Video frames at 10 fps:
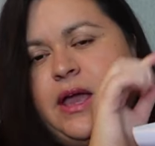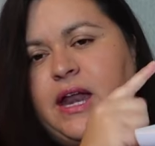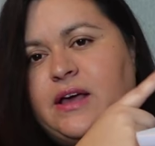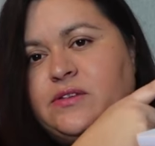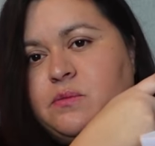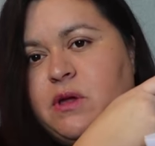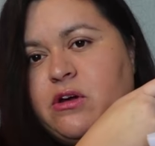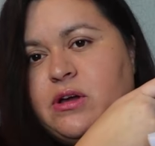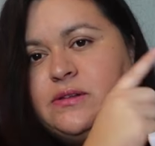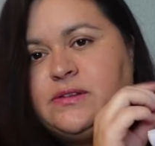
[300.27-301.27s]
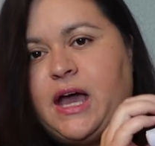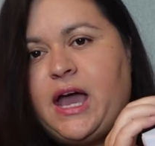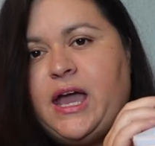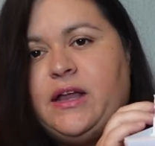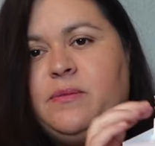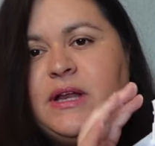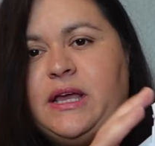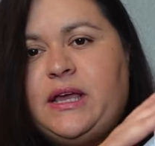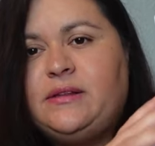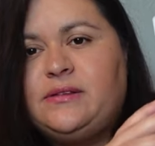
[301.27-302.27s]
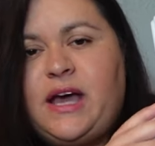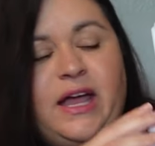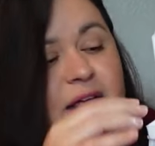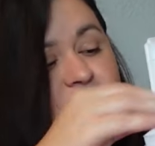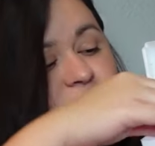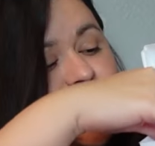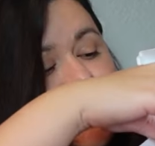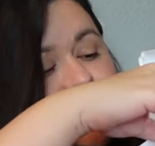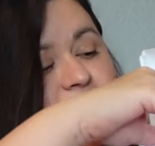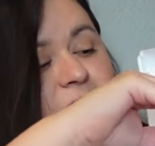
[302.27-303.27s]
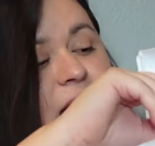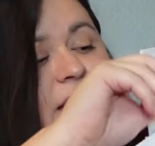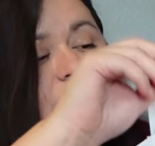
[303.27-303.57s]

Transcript: It has a mirror inside, but inside I decided to add